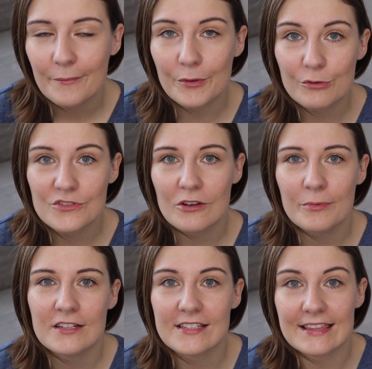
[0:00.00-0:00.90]
but also
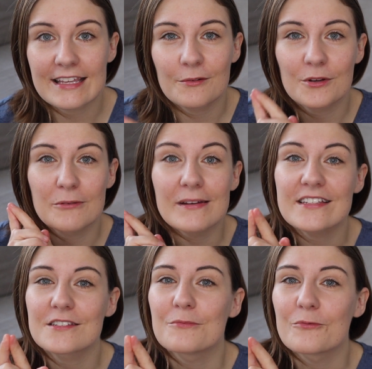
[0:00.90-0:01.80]
because I think I'm going to make
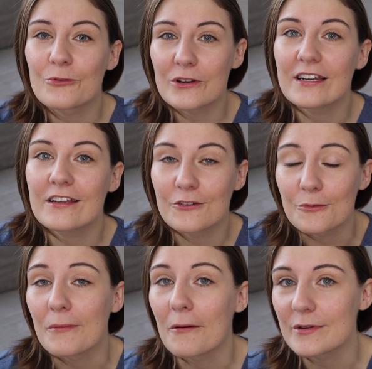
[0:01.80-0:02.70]
some really
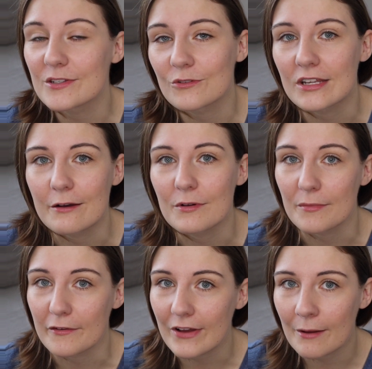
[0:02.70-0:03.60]
good memories on here with
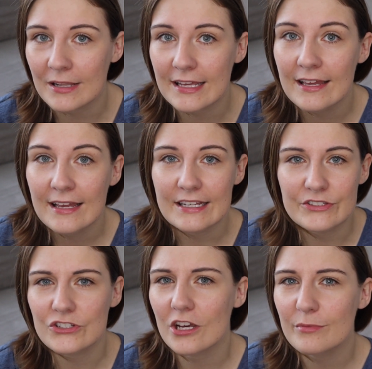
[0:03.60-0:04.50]
my family. It's
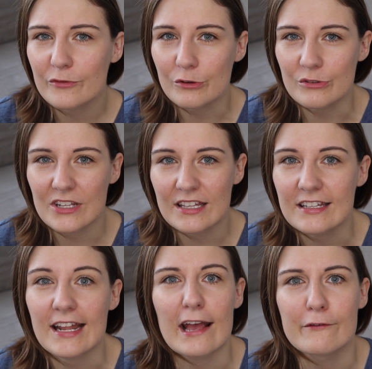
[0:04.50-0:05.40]
the type of cruise line
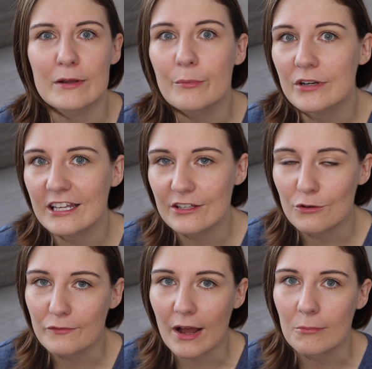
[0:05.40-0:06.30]
that everybody in
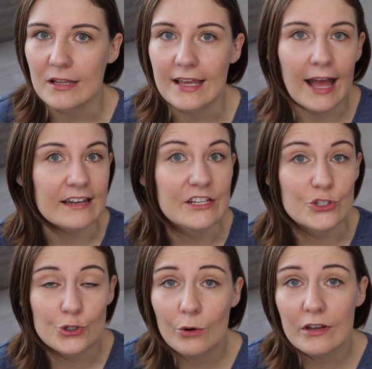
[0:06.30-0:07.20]
your family can
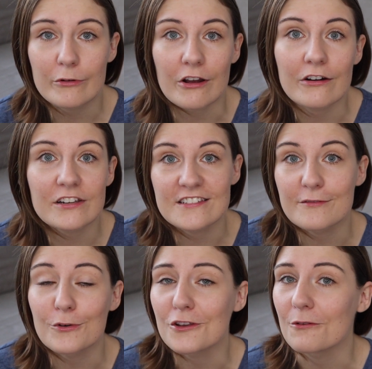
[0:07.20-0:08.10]
enjoy, regardless
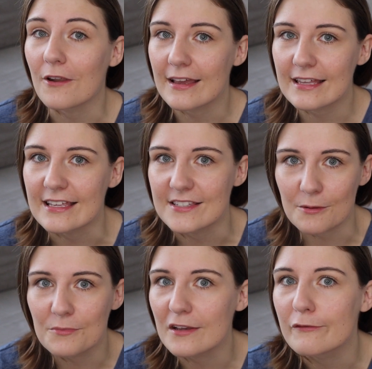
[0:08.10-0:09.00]
of what you like. There's
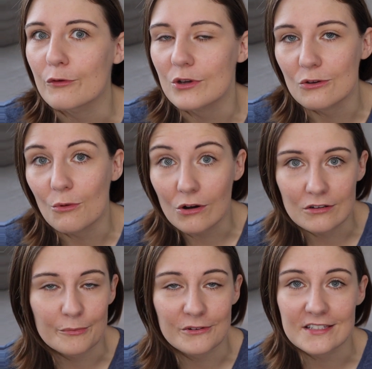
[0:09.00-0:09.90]
something for you on
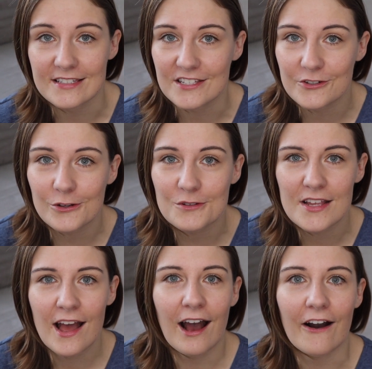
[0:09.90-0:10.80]
a Princess cruise.
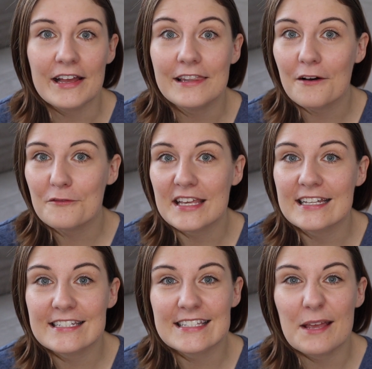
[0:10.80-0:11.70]
I love the
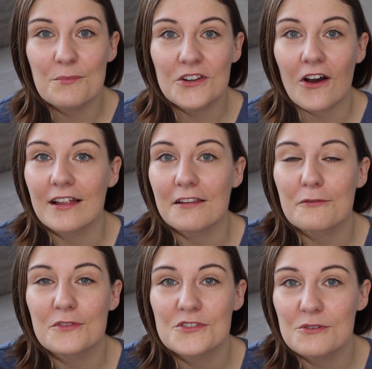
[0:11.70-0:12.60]
entertainment, I
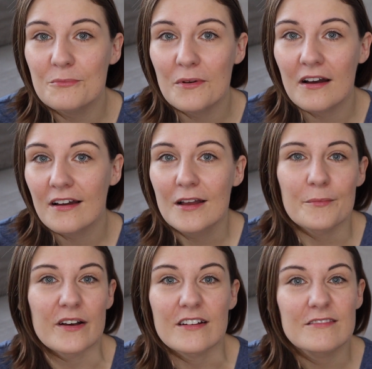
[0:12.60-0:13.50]
love the Zumba,
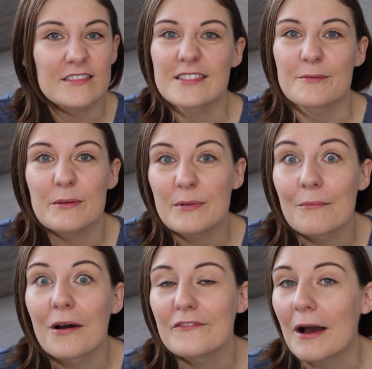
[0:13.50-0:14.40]
but some people in
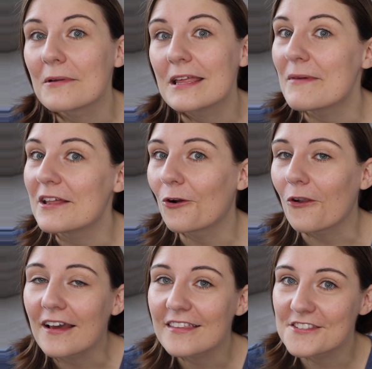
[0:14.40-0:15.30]
my family may not
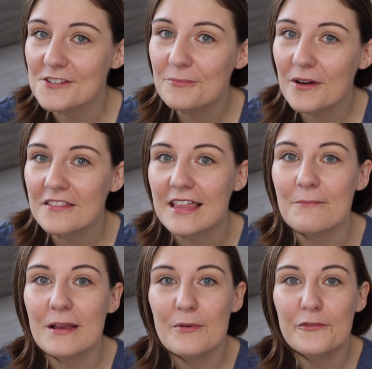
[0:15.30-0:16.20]
like the Zumba, they
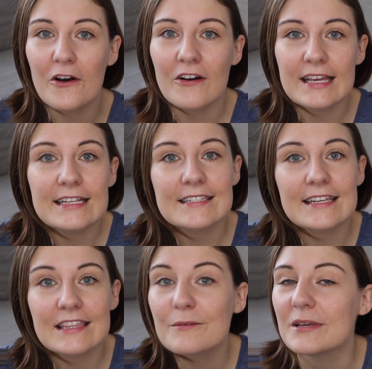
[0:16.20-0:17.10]
may prefer
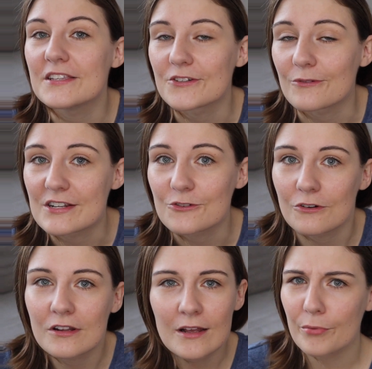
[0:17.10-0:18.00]
eating in the pizza
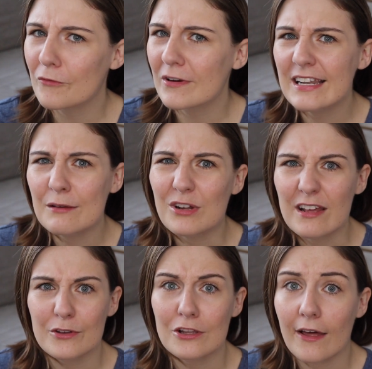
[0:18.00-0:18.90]
restaurant. But really,
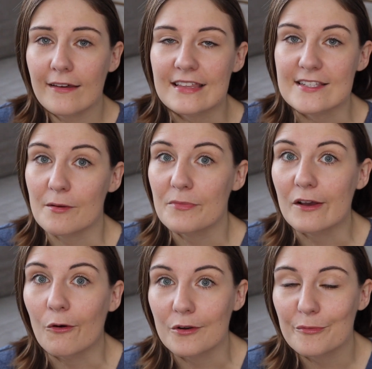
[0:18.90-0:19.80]
whatever you like, there's
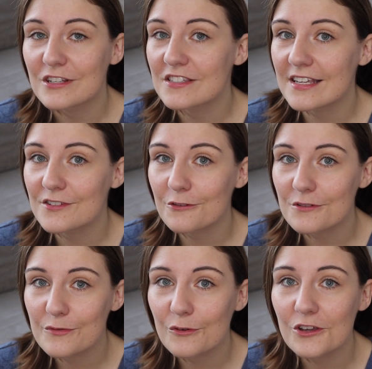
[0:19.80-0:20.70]
something on a Princess
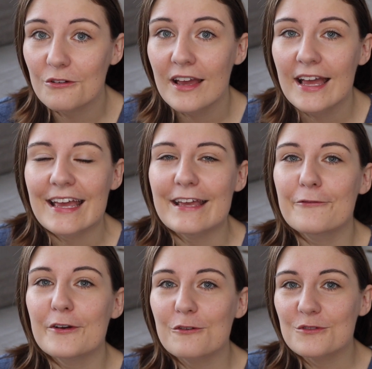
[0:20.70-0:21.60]
cruise for you. It
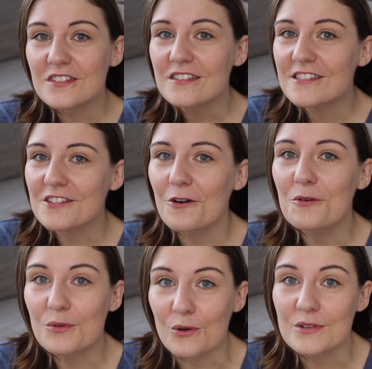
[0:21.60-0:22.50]
feels
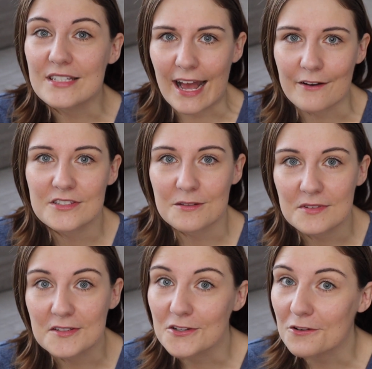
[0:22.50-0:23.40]
so good to have
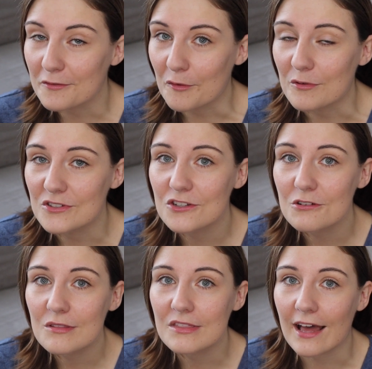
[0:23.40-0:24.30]
something to look forward
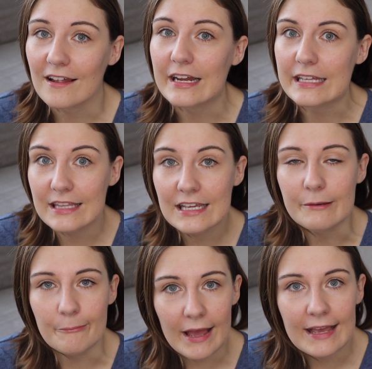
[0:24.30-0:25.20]
to that I
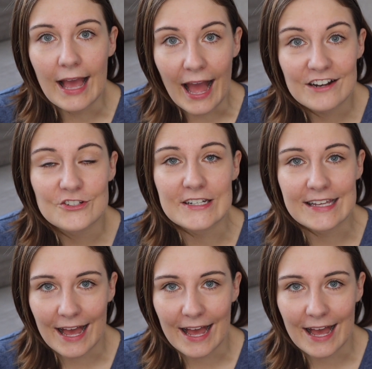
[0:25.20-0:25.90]
think may actually